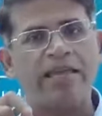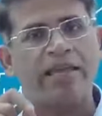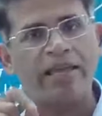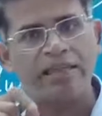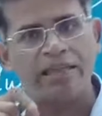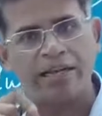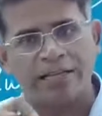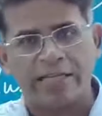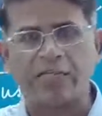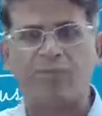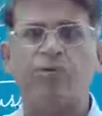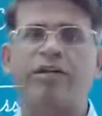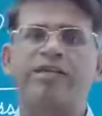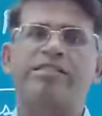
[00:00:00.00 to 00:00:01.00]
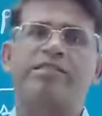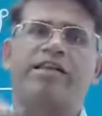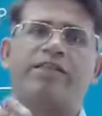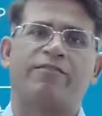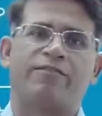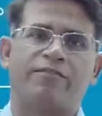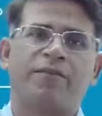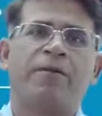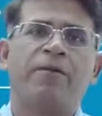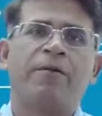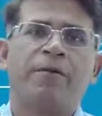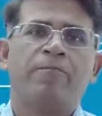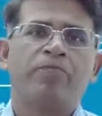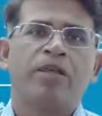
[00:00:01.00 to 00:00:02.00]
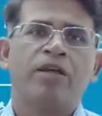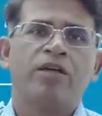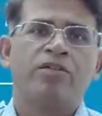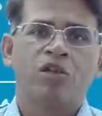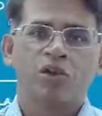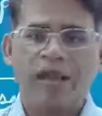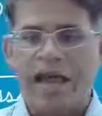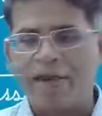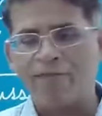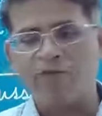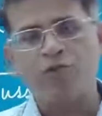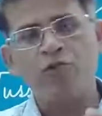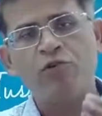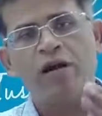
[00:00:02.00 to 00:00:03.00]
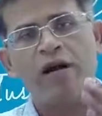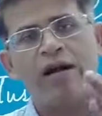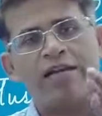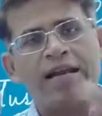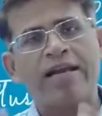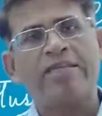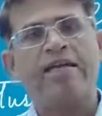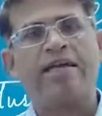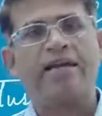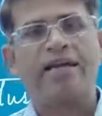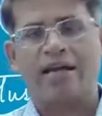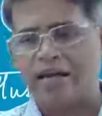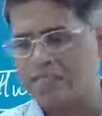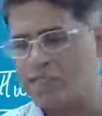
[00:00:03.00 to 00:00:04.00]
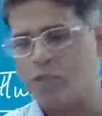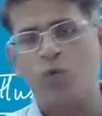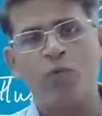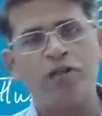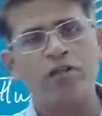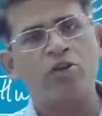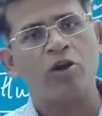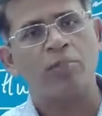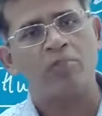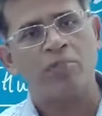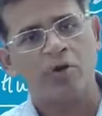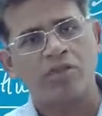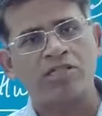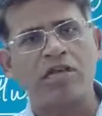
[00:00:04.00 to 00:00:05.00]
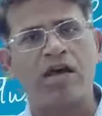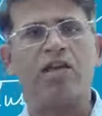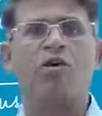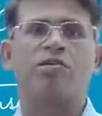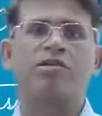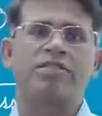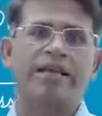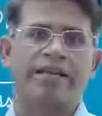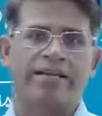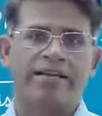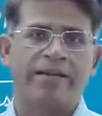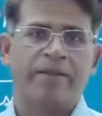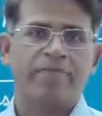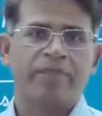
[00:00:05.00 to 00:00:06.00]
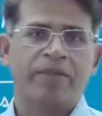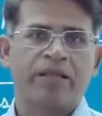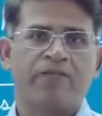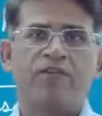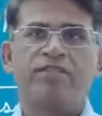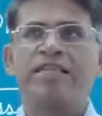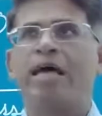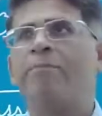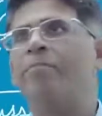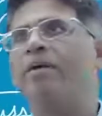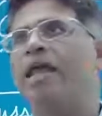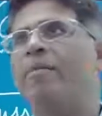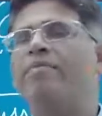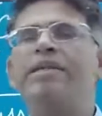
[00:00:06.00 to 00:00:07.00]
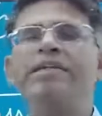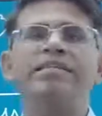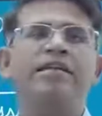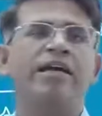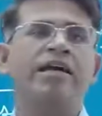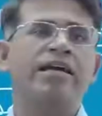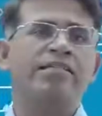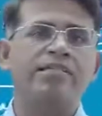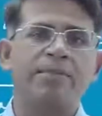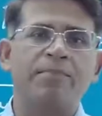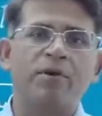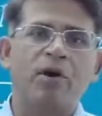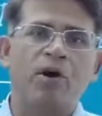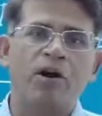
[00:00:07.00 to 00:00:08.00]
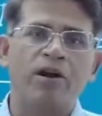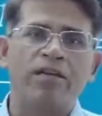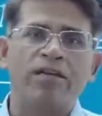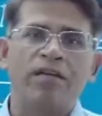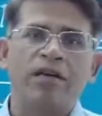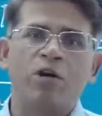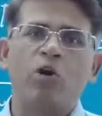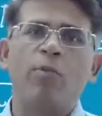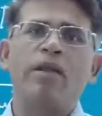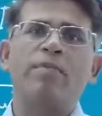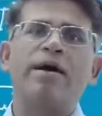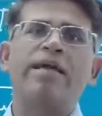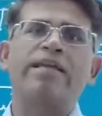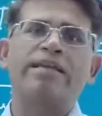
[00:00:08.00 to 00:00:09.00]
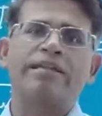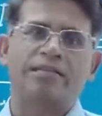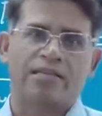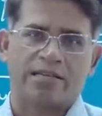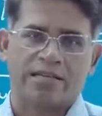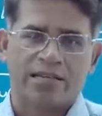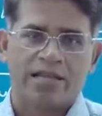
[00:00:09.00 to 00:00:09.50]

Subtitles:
in the textbook itself. So you'll have to attend the class with your books alongside. For example, I'm teaching a concept called global migration.